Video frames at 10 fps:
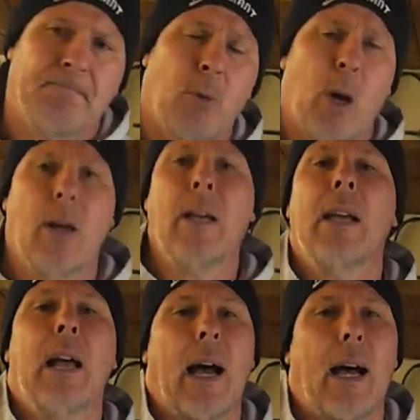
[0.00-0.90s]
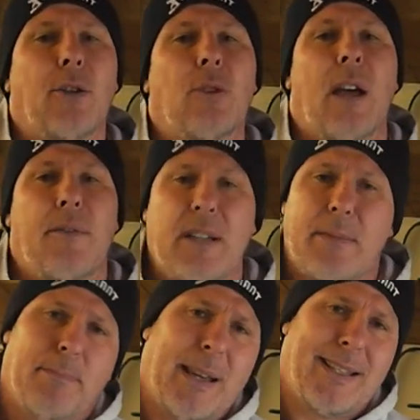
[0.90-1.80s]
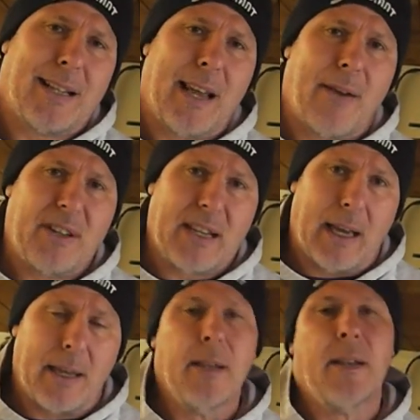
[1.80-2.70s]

Well, I do it every day.